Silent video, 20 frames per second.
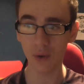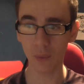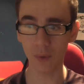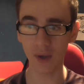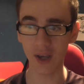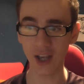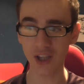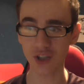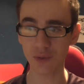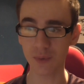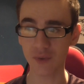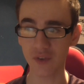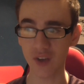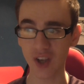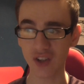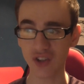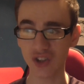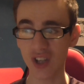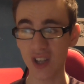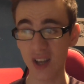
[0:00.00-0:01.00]
We edged
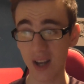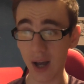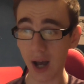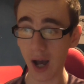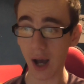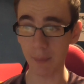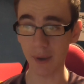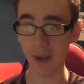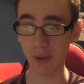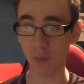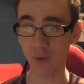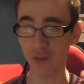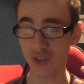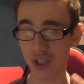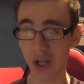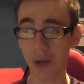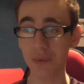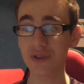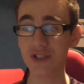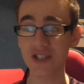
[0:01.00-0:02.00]
possession. I mean, with
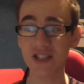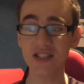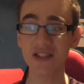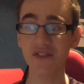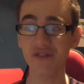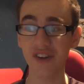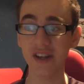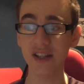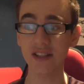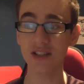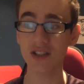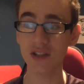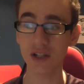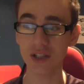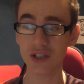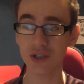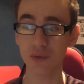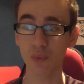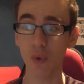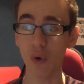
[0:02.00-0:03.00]
Chelsea's defeat
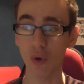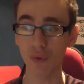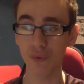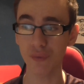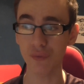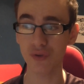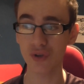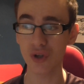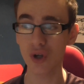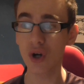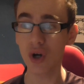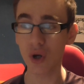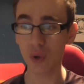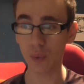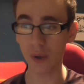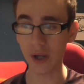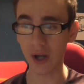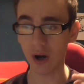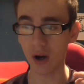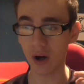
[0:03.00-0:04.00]
tonight to Wolves,
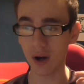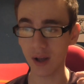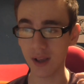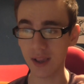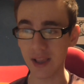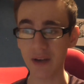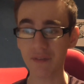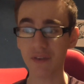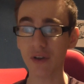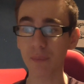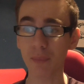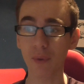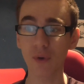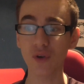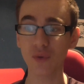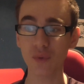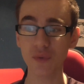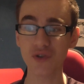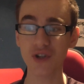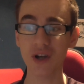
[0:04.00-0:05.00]
we are level on
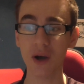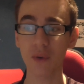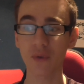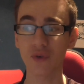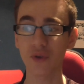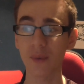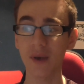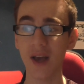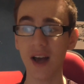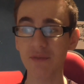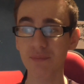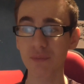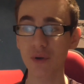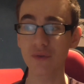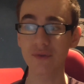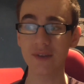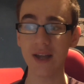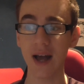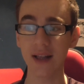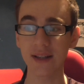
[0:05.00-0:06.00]
points with Chelsea. We have
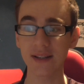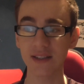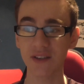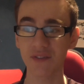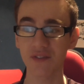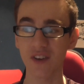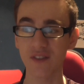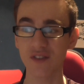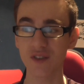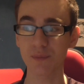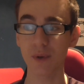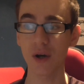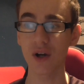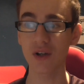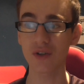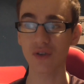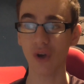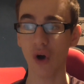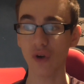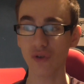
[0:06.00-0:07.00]
moved down into 5th.
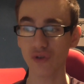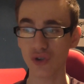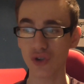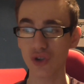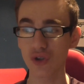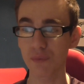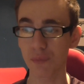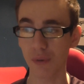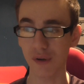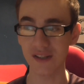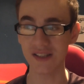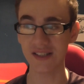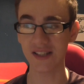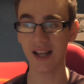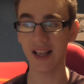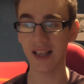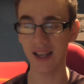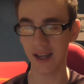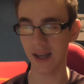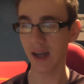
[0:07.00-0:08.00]
Spurs are 2 points
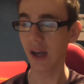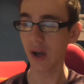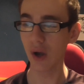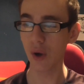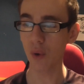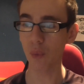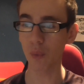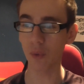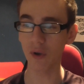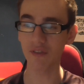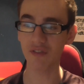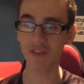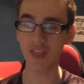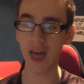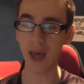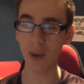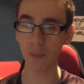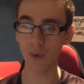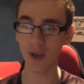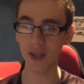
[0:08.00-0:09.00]
clear with
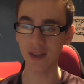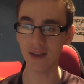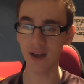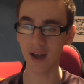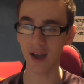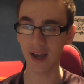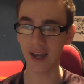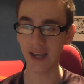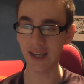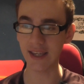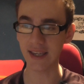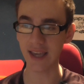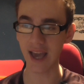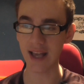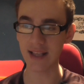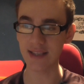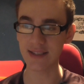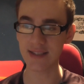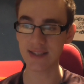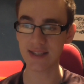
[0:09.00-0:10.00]
their win
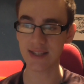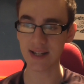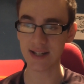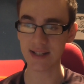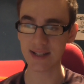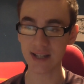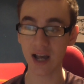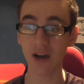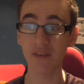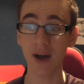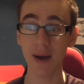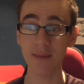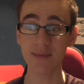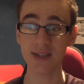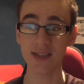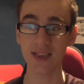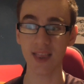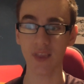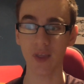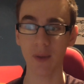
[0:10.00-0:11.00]
against
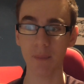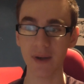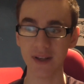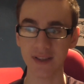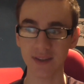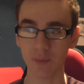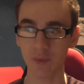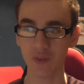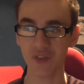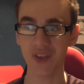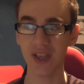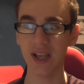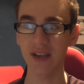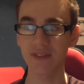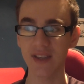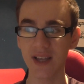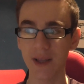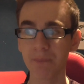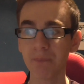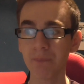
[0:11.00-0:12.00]
Southampton that they picked up this
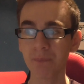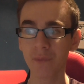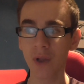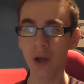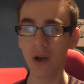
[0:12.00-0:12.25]
evening.